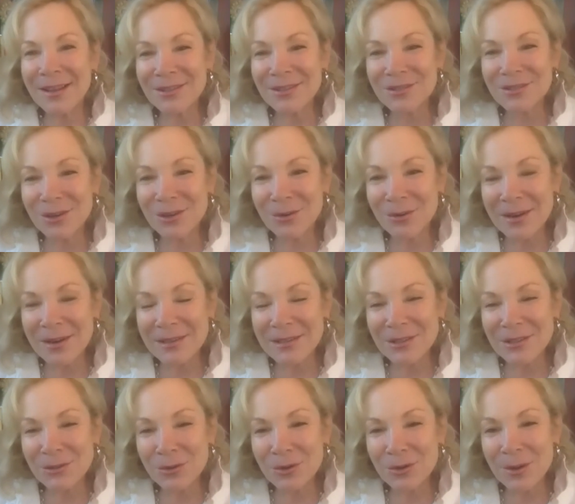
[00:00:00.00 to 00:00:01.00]
there's a great
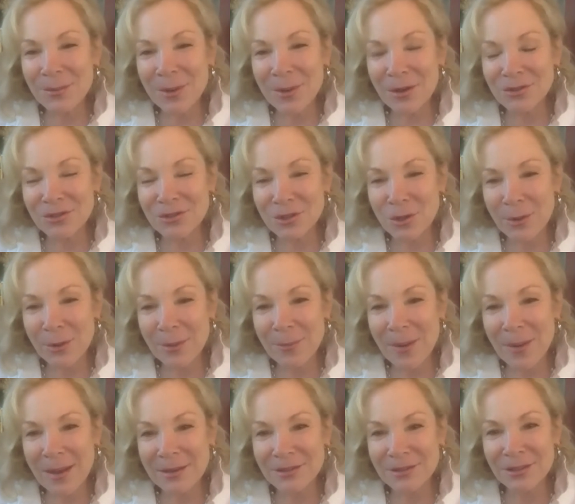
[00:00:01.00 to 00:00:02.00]
story about Joey
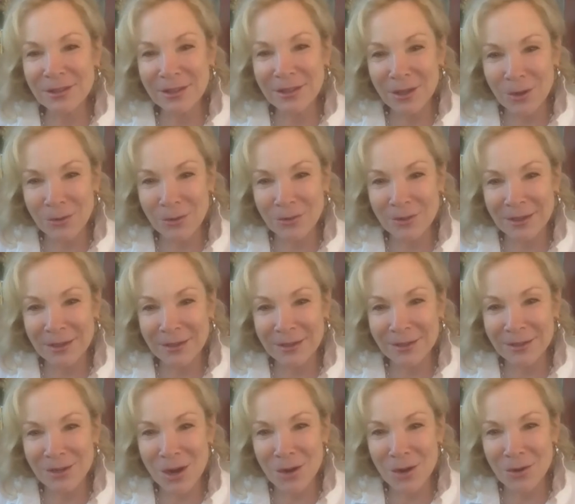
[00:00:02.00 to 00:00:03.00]
Pantaleone,
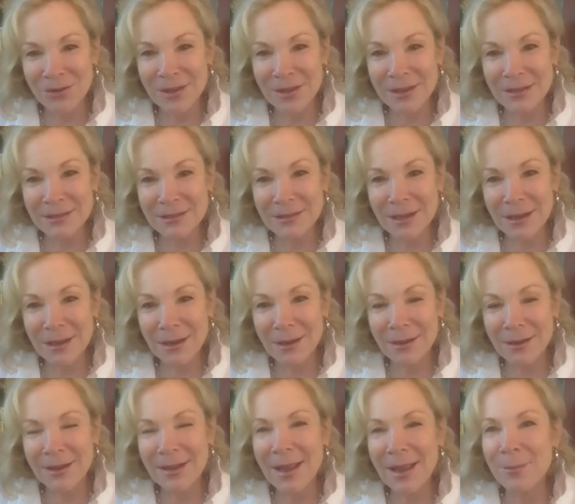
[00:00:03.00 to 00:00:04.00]
that
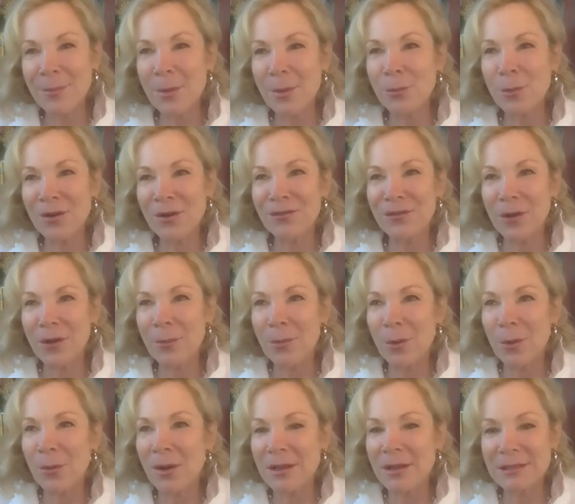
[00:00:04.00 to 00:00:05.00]
I can't remember what film it
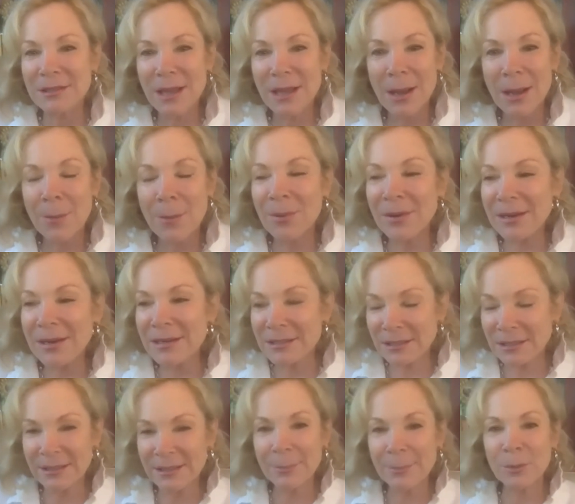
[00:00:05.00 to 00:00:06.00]
was, but he
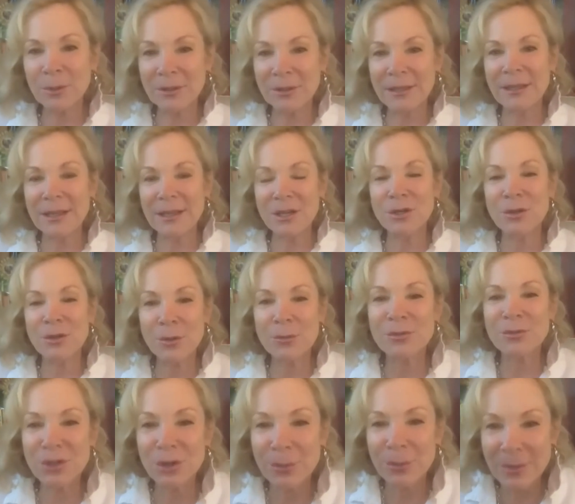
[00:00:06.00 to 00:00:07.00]
knew there was
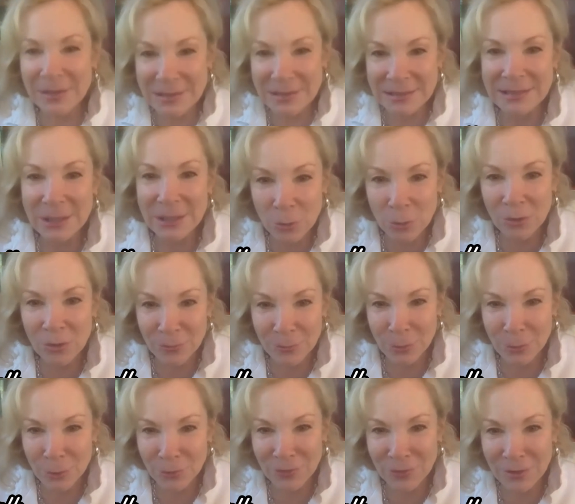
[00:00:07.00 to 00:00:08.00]
going to be a sequel
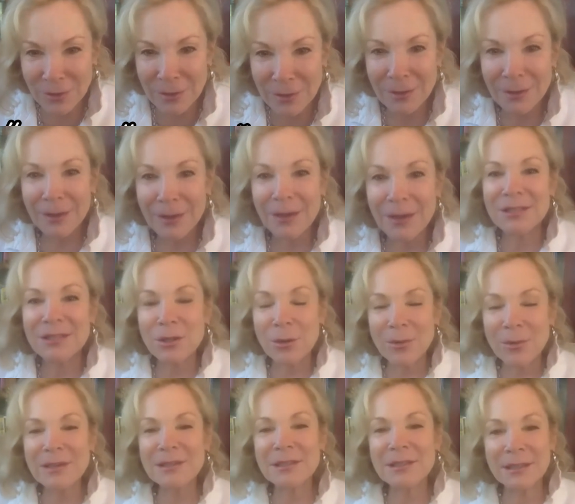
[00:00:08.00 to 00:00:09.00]
movie, so
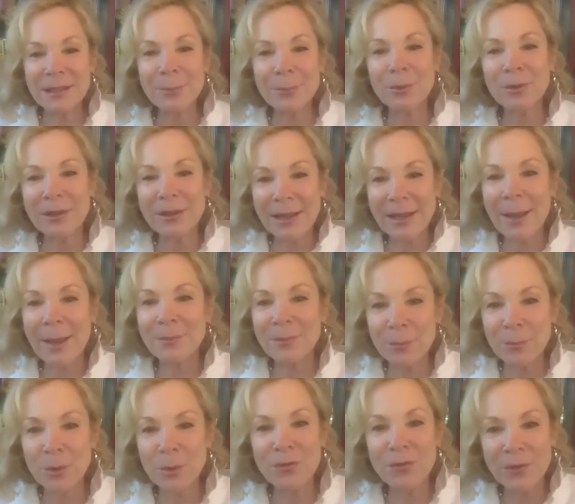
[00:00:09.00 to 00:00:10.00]
he deliberately kept
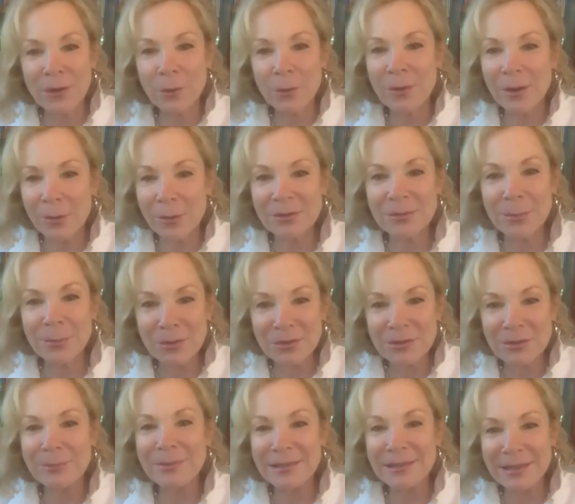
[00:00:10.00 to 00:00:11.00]
moving when he was supposed to
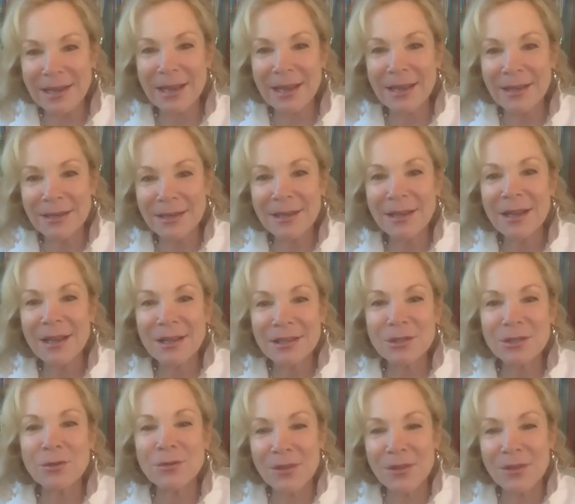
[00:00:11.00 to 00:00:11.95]
be dead, so that they